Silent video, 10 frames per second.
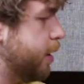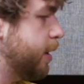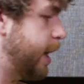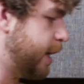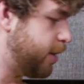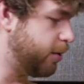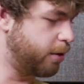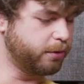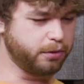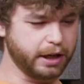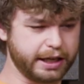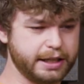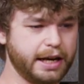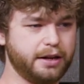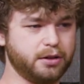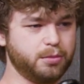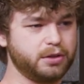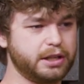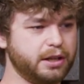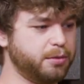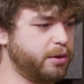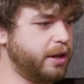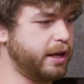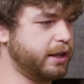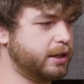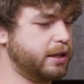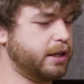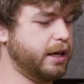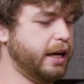that go through like terrible things,